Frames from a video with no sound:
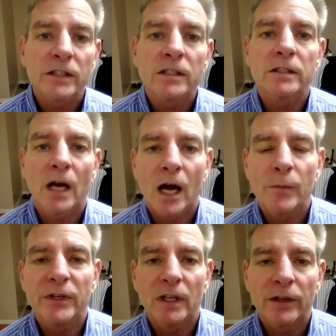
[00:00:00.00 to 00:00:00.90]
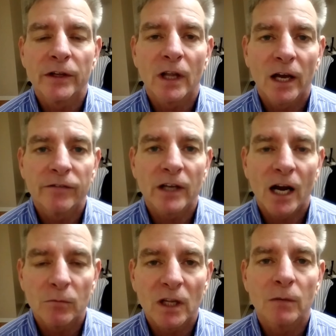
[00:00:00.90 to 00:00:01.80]
This is Tom Dillon, the
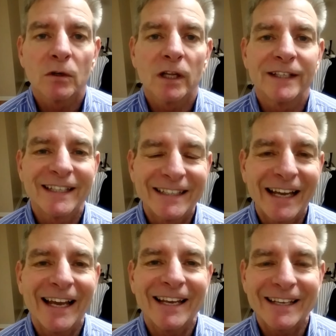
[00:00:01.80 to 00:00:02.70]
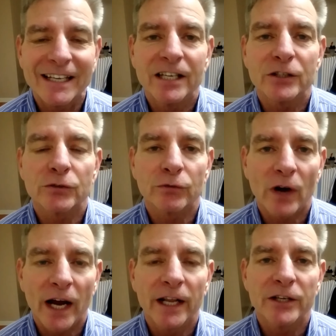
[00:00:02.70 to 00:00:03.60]
Lifetime Liberal, and today is
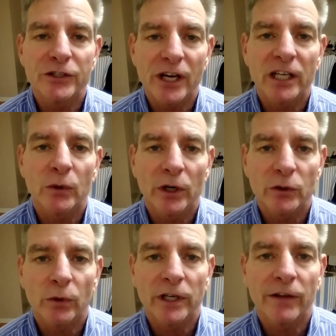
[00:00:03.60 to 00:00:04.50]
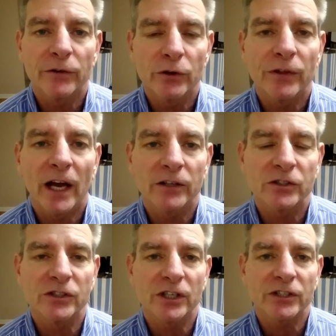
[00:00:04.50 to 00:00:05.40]
Friday, January 20th,
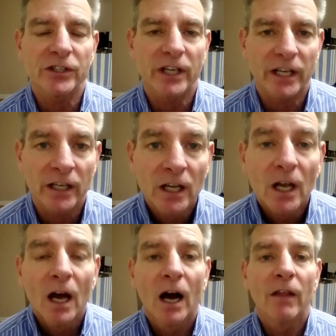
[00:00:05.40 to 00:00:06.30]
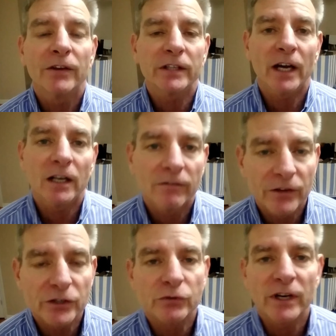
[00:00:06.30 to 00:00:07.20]
2016. The title of
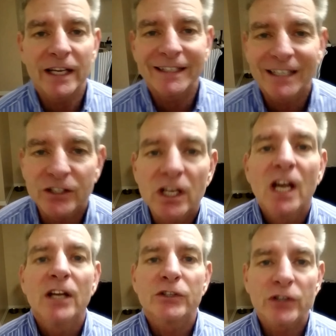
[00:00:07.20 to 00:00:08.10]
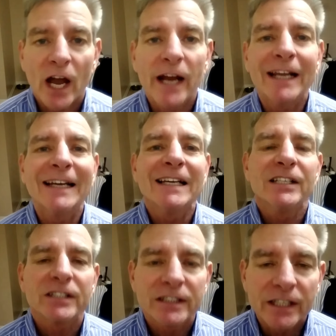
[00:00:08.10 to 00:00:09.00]
this rant is China
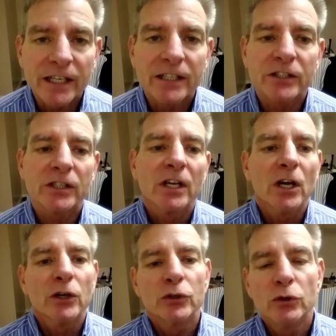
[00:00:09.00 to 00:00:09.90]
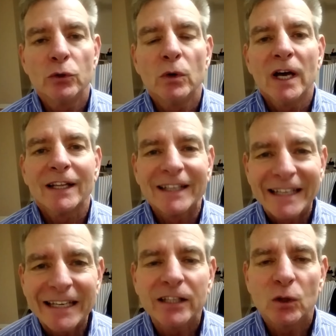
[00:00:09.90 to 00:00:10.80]
Seeks to
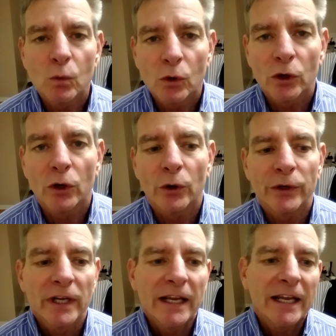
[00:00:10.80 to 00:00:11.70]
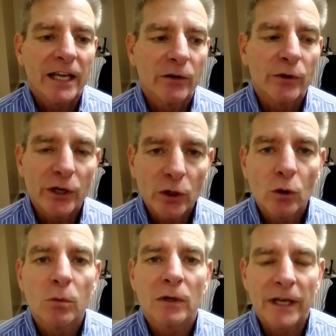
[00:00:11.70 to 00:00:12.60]
Lead the World in
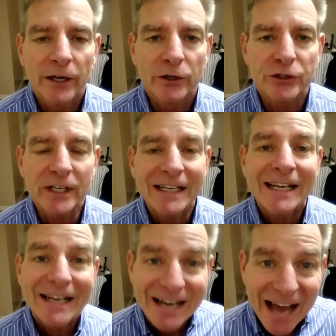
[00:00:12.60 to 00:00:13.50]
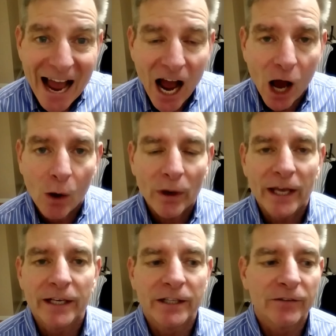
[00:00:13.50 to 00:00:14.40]
Renewable Energy Now
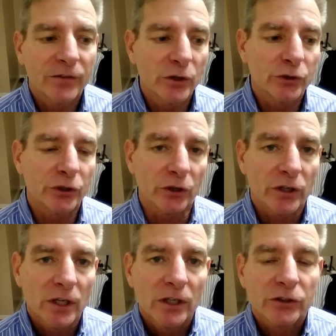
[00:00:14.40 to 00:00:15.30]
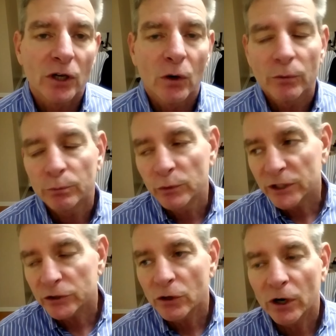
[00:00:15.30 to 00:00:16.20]
and in the Future. So,
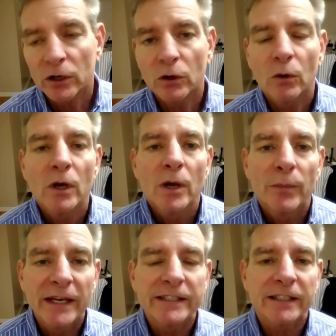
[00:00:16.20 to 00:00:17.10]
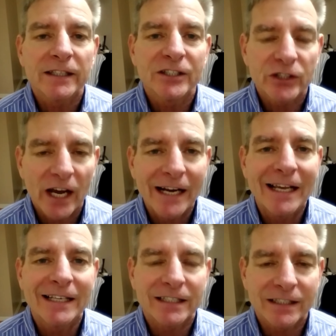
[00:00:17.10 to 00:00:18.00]
recent article, basically China
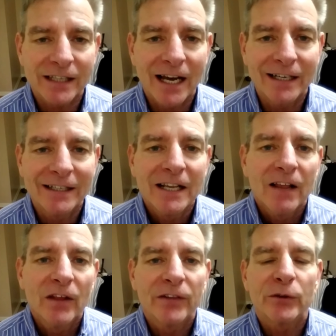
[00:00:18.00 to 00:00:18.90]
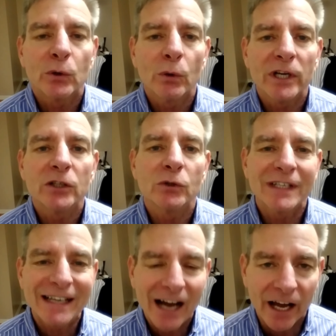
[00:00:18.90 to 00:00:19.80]
has decided that they're going to
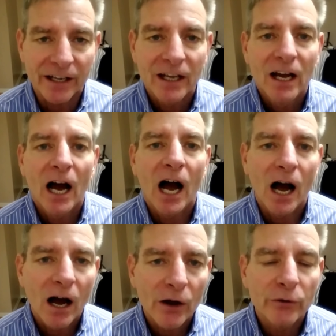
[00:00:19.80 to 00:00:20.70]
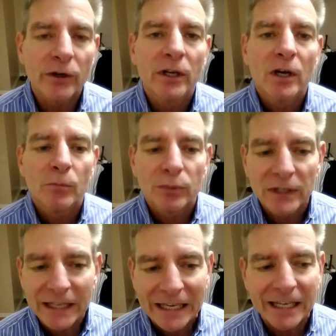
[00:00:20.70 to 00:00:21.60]
cut 100
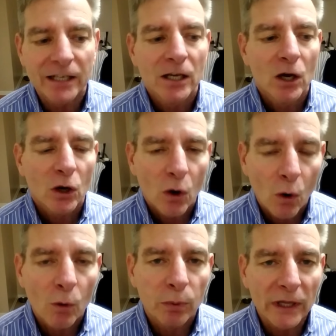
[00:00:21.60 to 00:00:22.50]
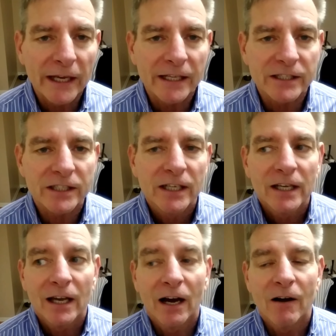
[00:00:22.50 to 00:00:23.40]
planned coal plants
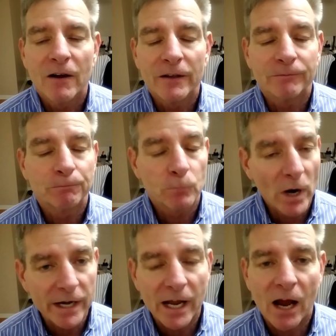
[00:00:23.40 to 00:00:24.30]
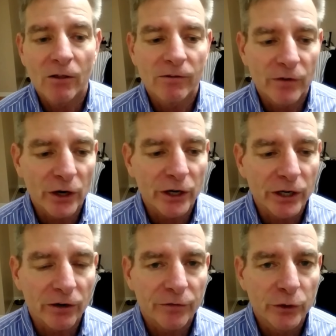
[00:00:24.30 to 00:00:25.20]
right now in the very
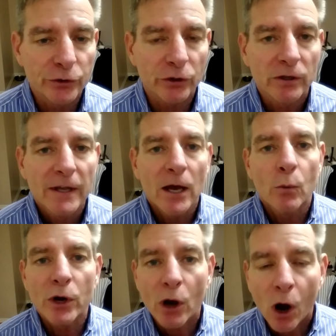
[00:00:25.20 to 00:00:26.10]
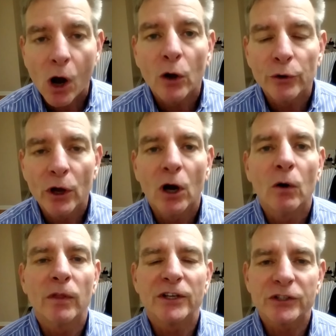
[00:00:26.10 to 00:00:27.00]
near future. We all
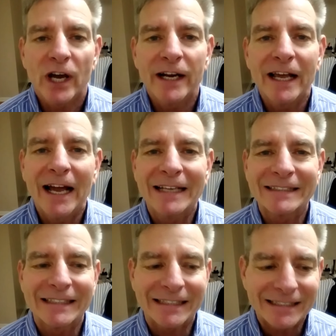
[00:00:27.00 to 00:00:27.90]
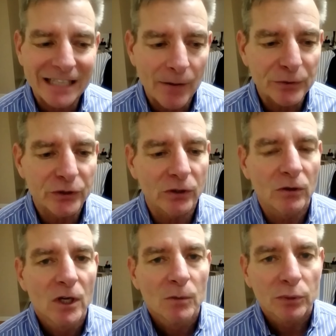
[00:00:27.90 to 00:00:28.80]
know that China has an
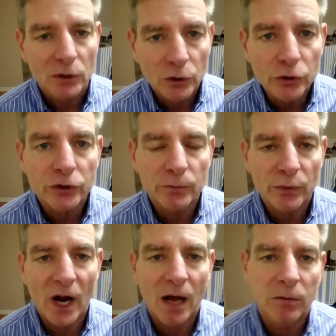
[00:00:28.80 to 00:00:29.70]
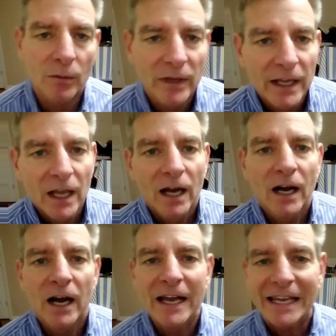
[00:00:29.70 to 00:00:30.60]
exceptional pollution problem
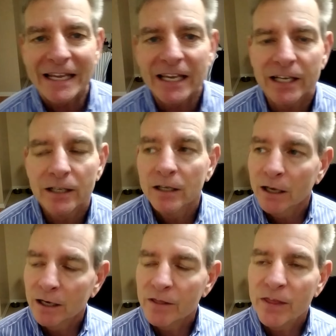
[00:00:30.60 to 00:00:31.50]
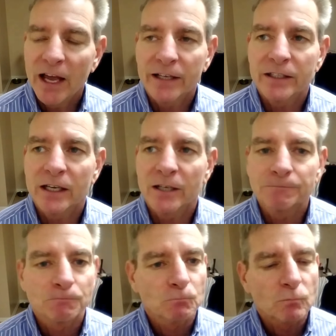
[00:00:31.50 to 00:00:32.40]
and
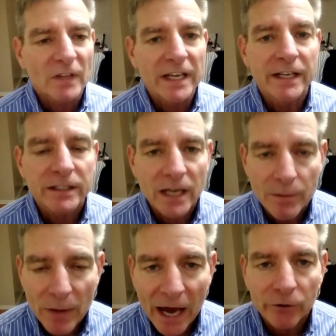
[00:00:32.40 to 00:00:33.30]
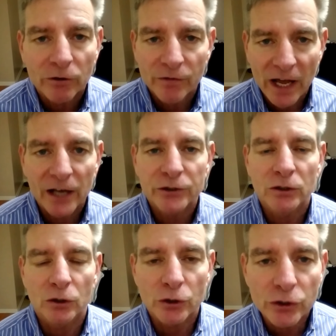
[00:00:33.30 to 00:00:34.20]
that it is a matter of
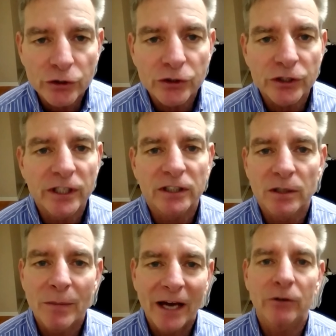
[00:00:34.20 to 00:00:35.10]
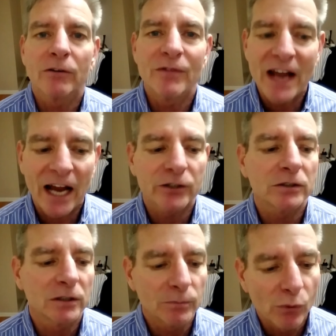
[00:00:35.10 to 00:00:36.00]
national urgency. It's a matter of
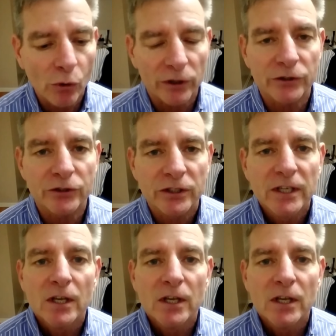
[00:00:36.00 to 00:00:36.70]
national importance.